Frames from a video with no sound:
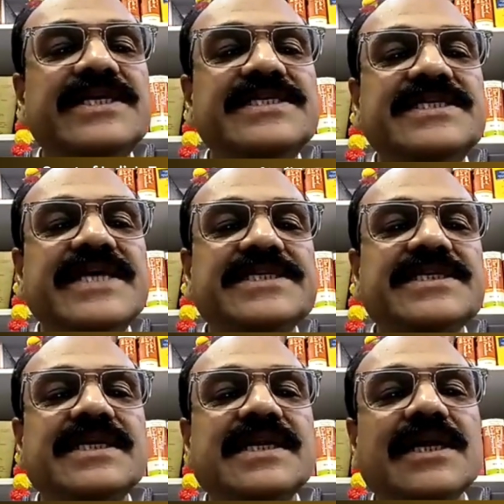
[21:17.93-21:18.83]
This
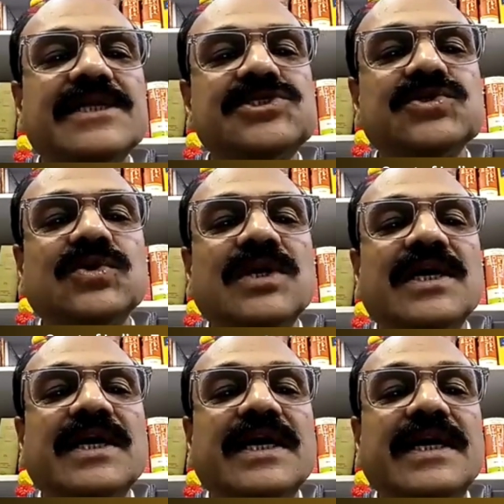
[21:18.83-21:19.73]
section also
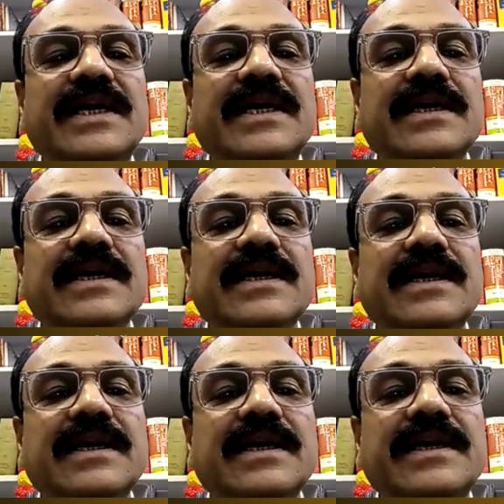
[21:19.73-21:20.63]

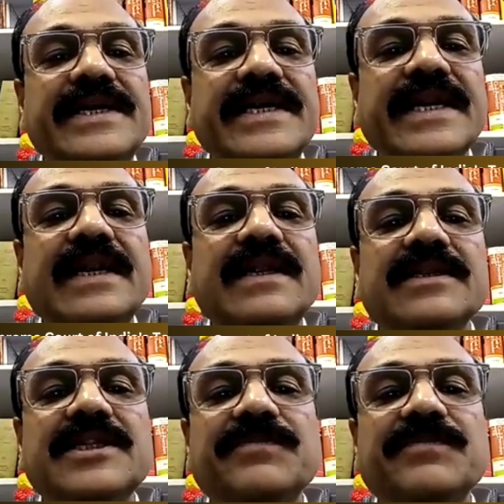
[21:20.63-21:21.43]
detailed